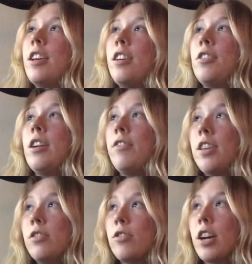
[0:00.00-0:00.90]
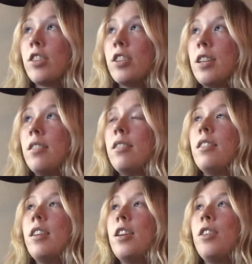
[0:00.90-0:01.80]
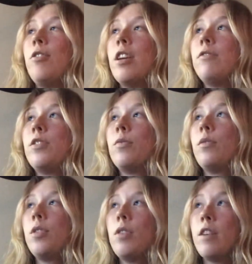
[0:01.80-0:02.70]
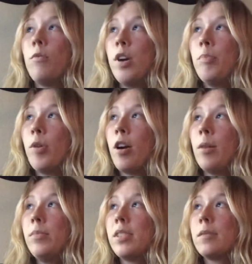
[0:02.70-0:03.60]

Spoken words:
you give the instruction, you give one prompt,